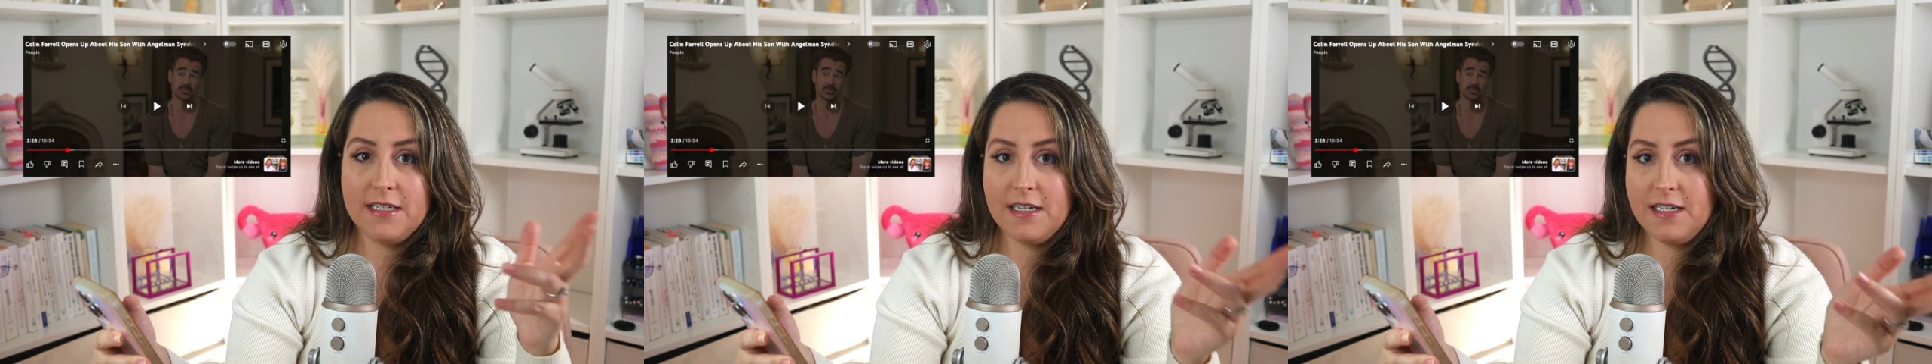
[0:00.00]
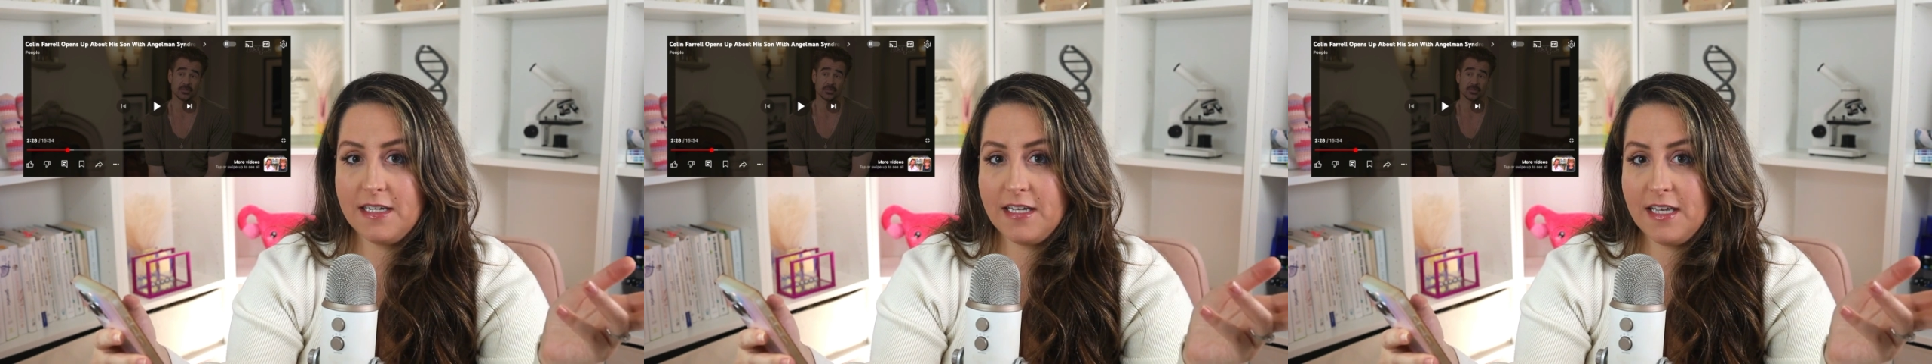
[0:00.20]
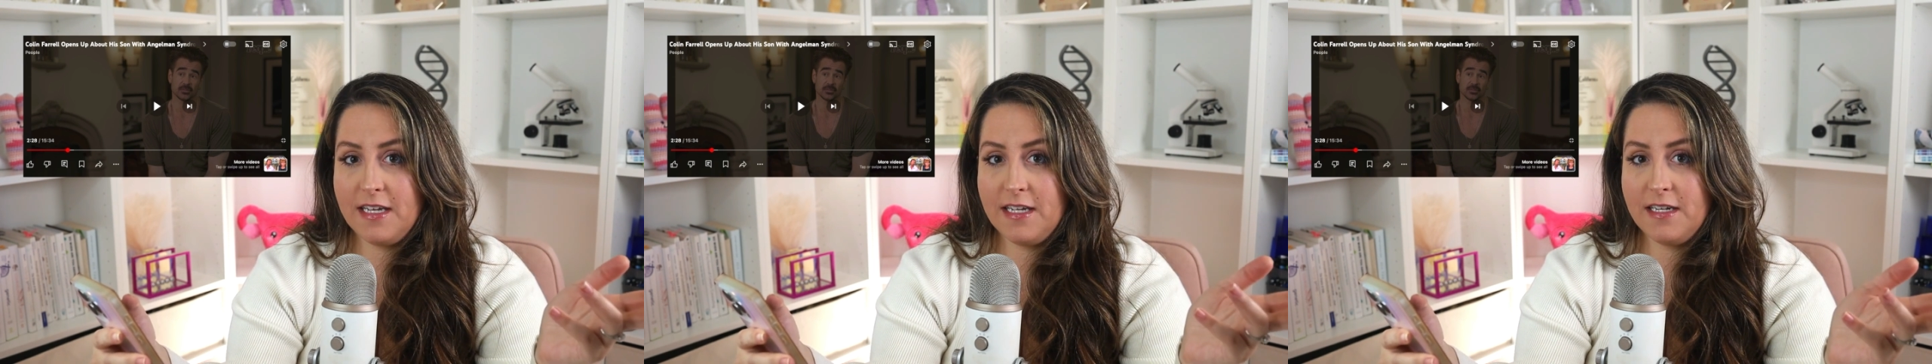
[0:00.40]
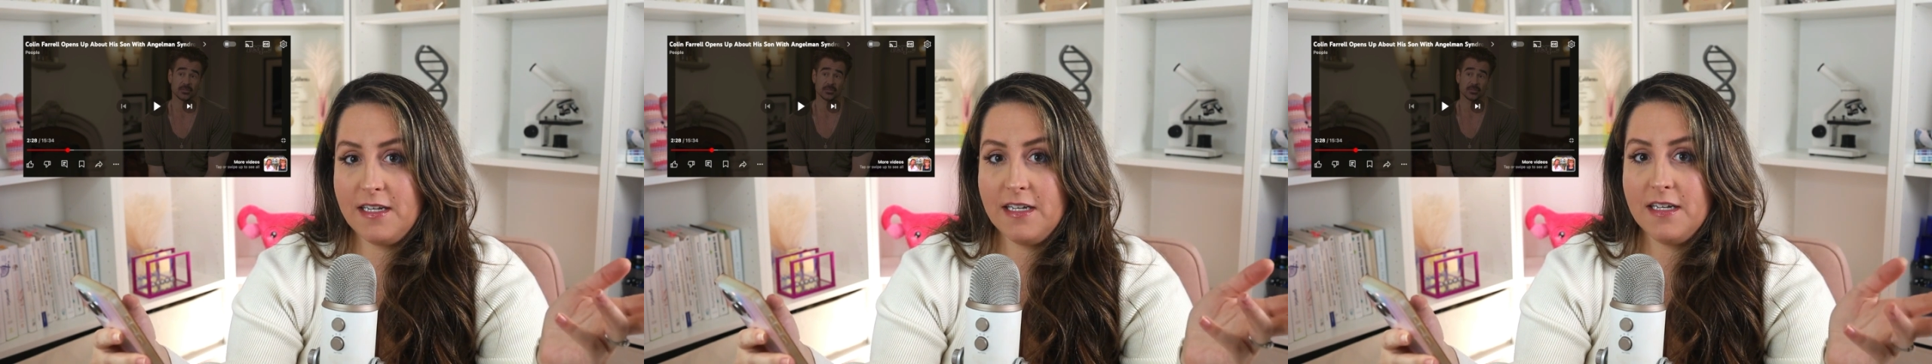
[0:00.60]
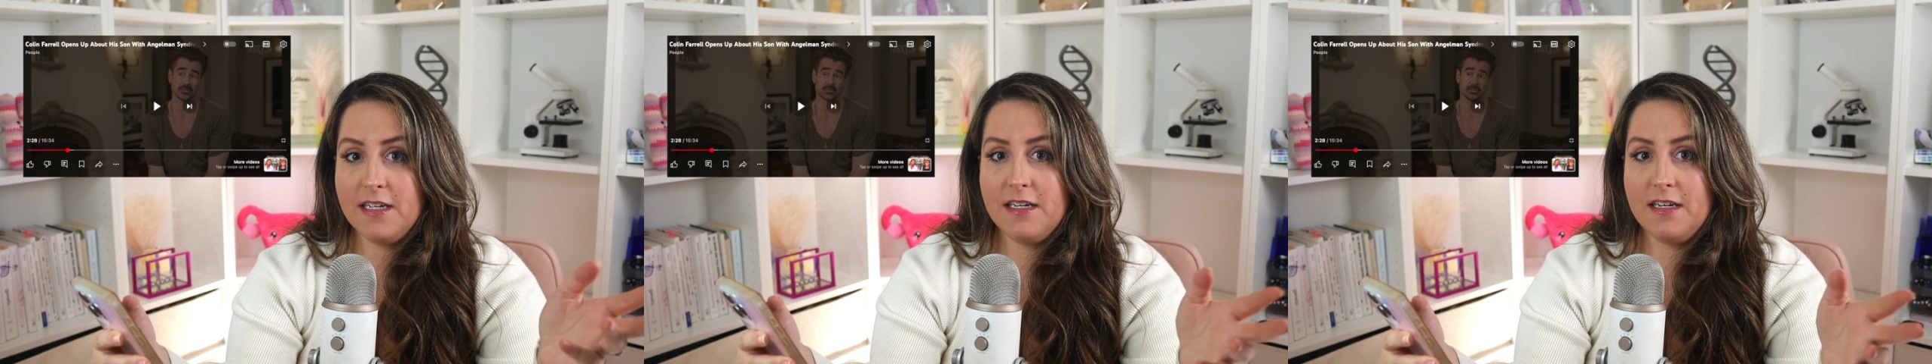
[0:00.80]
a kid
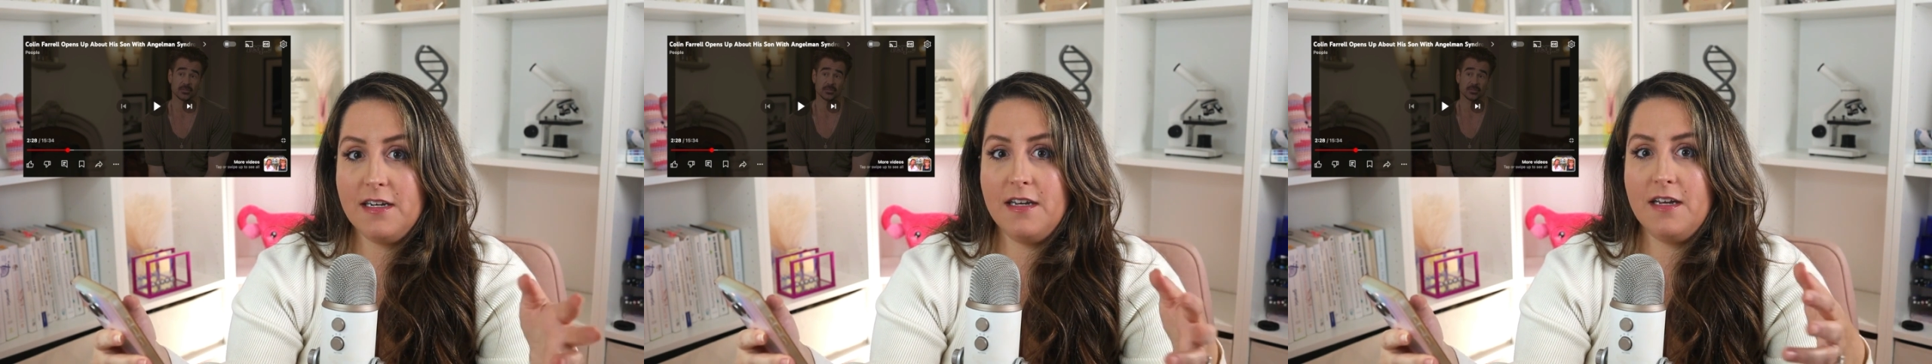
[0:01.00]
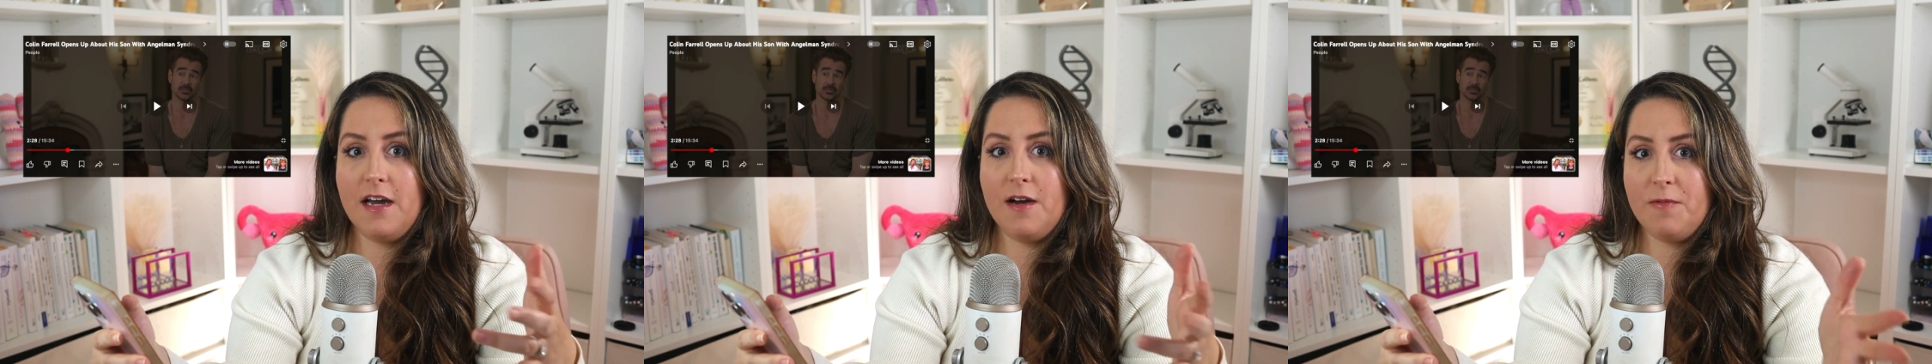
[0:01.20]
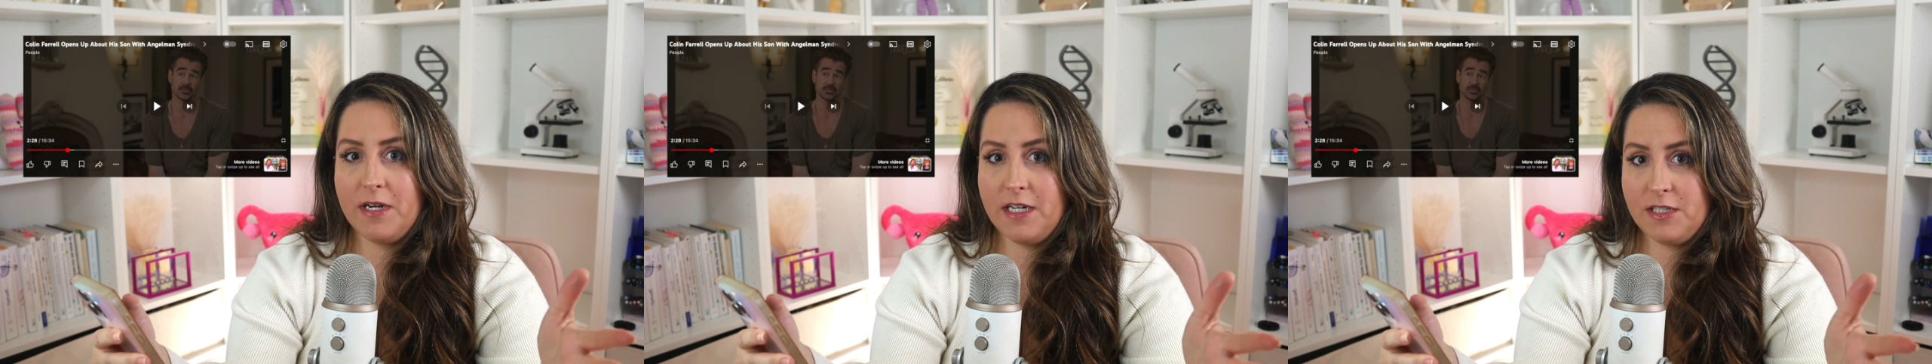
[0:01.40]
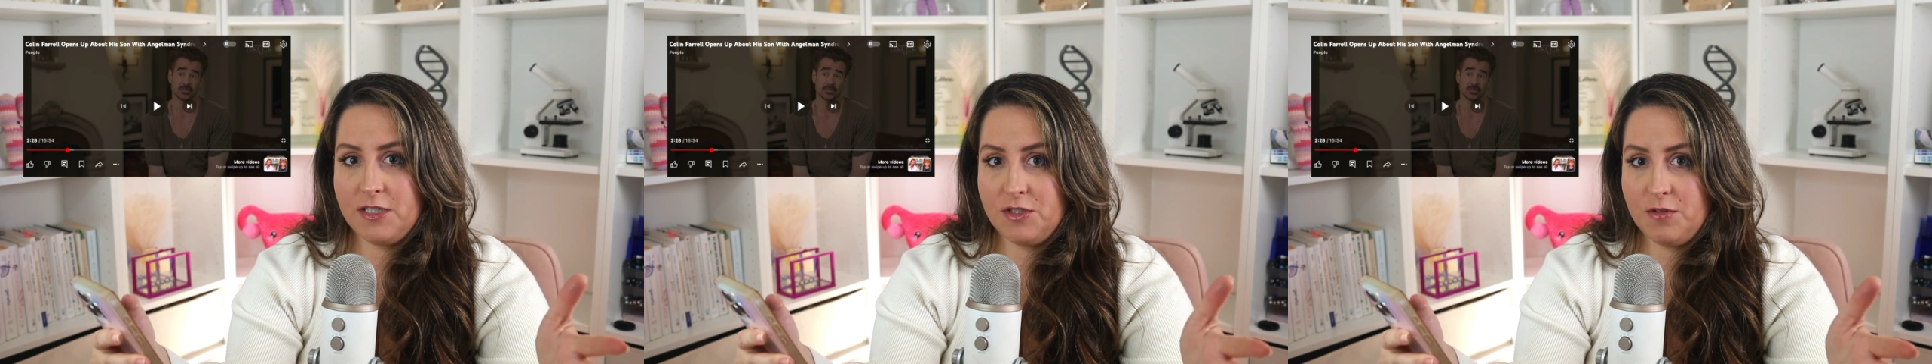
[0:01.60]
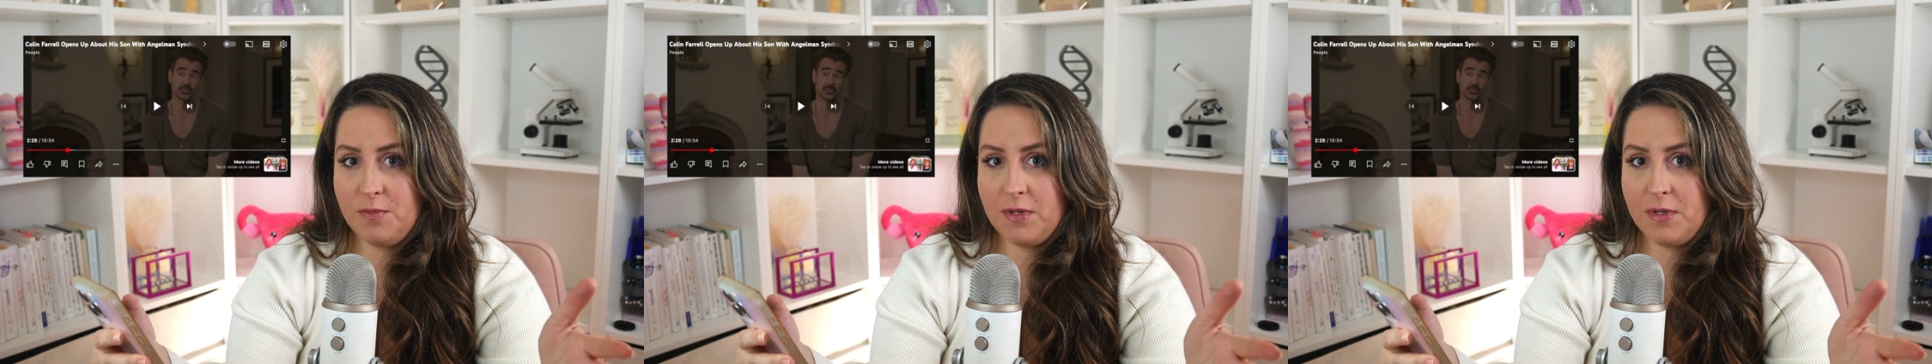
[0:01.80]
not wanting to do a